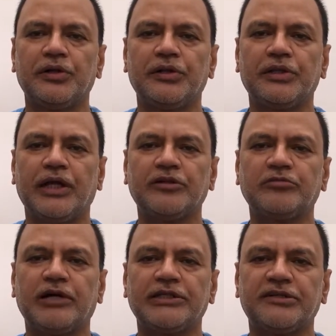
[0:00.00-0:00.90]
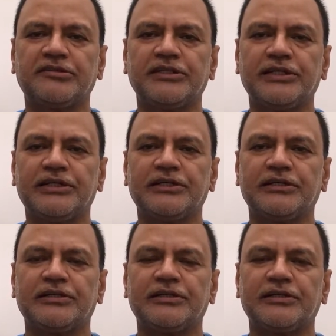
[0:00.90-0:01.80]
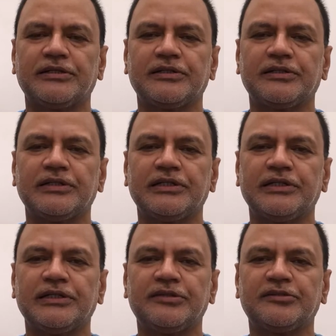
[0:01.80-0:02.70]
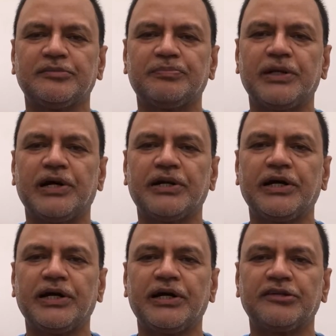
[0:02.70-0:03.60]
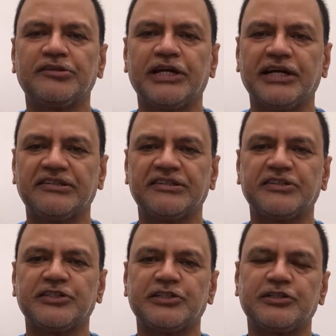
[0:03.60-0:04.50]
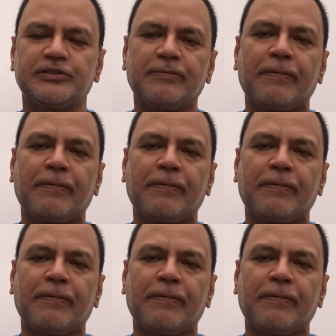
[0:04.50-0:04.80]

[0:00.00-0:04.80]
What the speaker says: That is why they say his prana has exited.